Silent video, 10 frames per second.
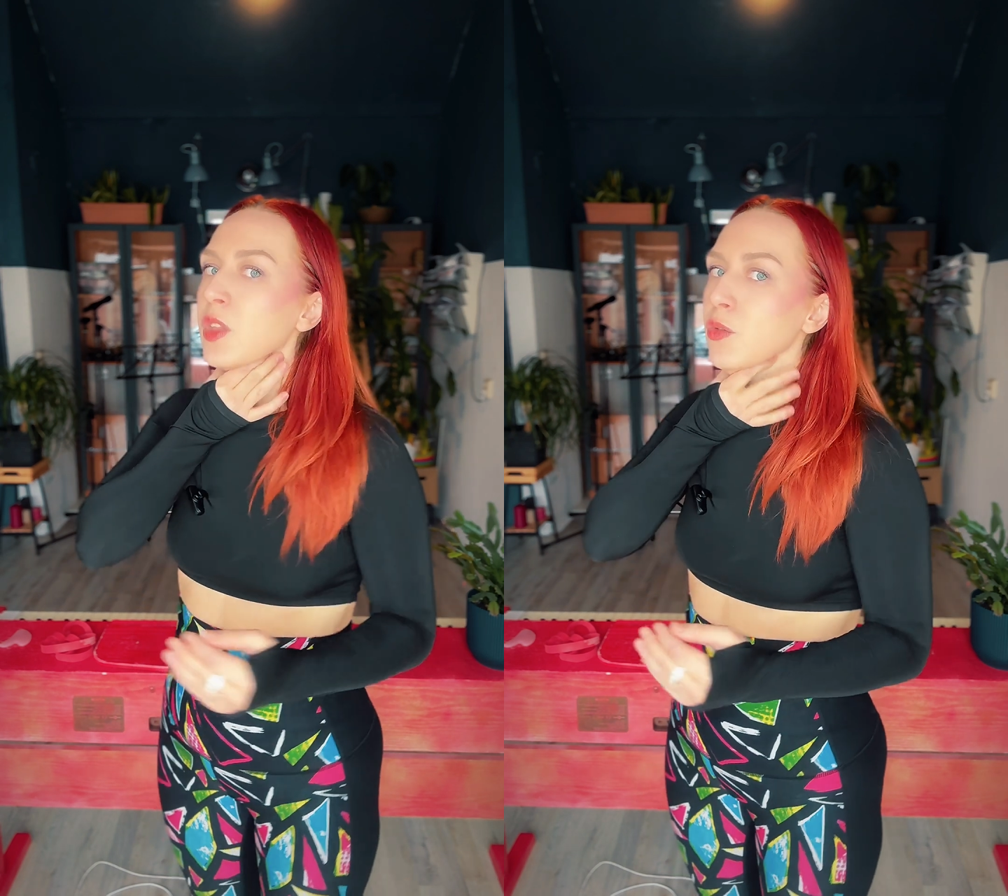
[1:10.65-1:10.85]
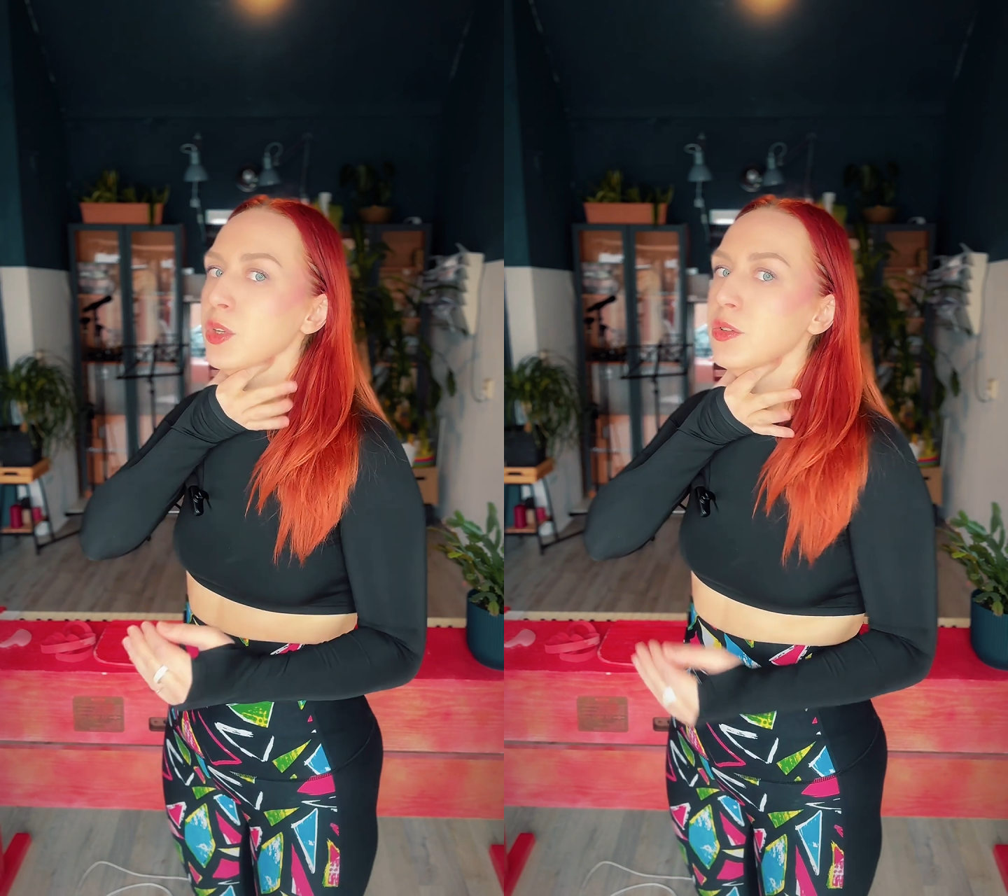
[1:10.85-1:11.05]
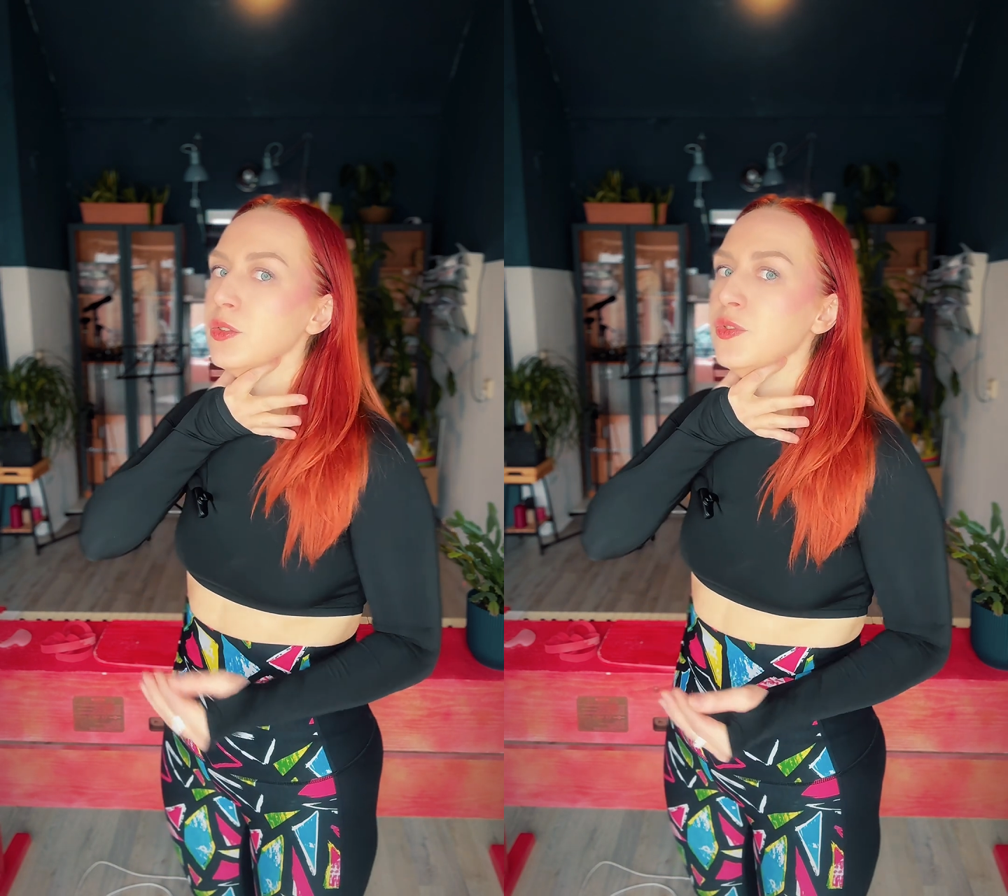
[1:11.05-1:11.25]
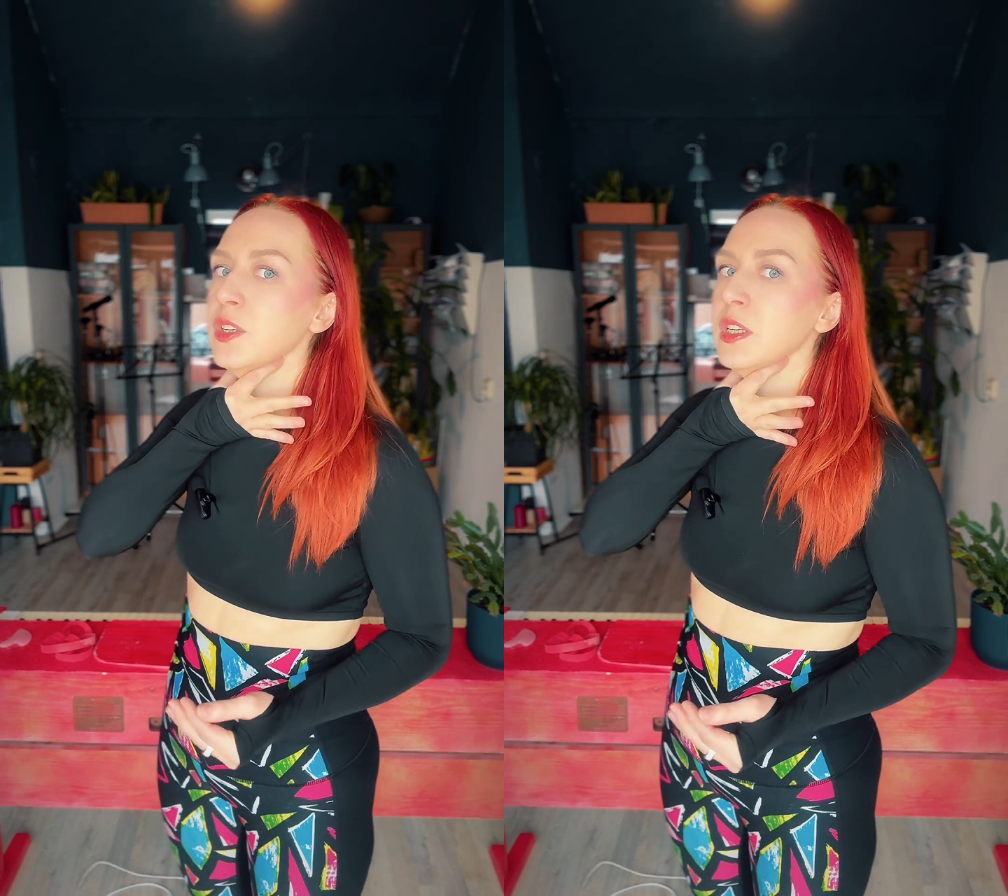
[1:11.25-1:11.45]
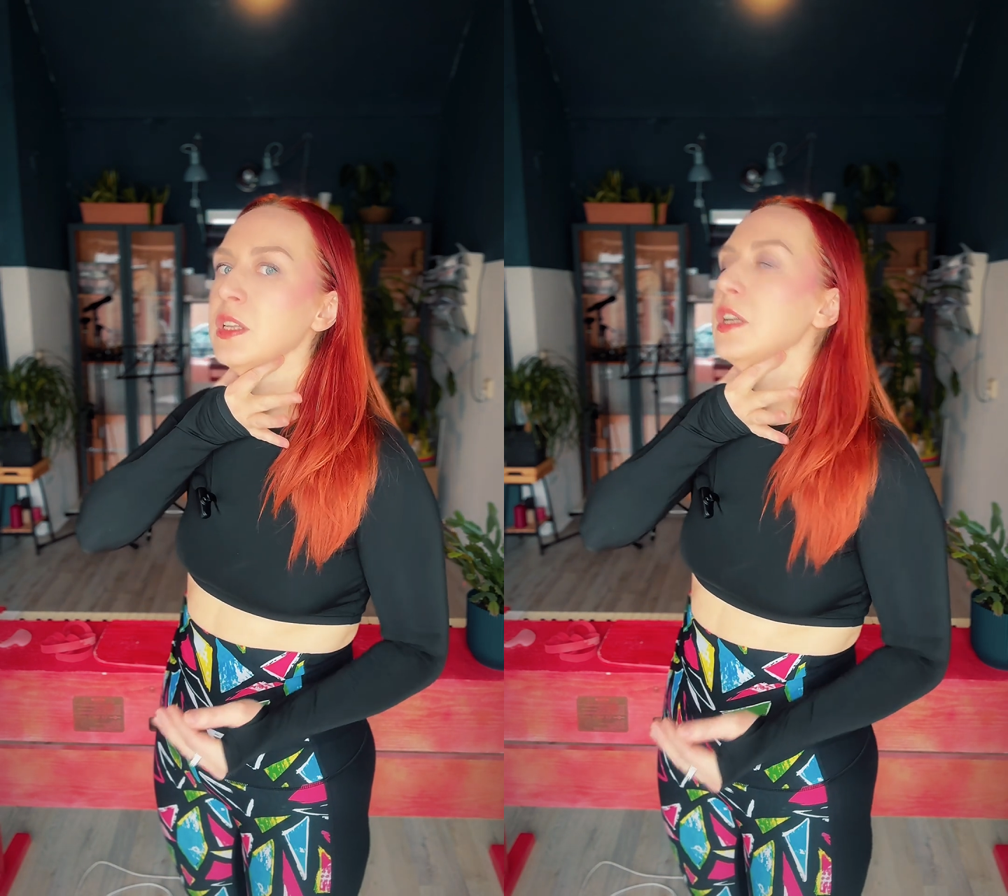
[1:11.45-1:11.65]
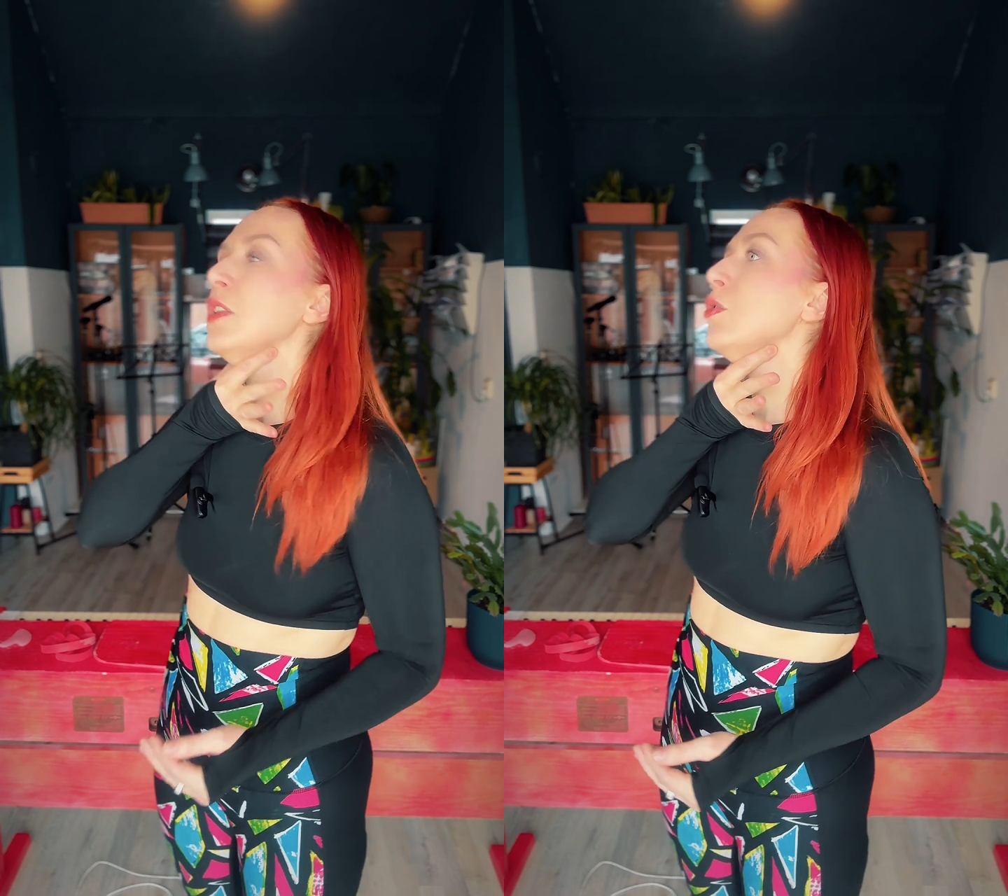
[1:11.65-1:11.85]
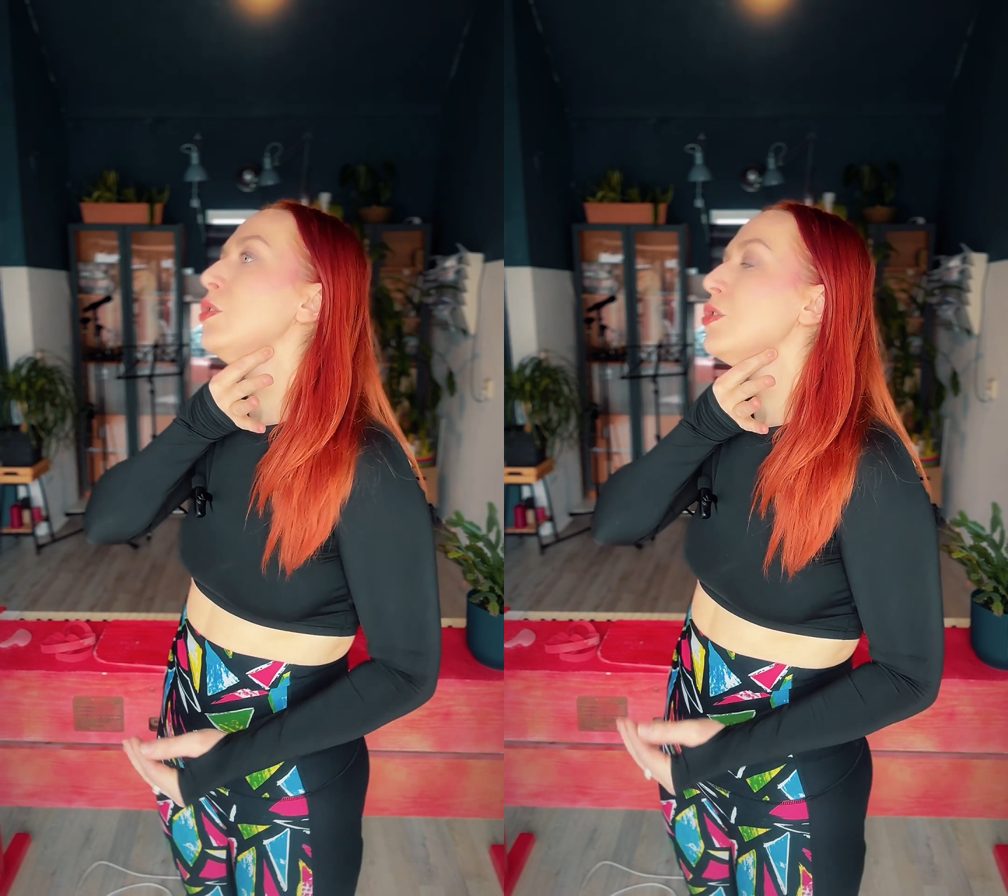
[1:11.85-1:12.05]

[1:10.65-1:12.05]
What do you feel and what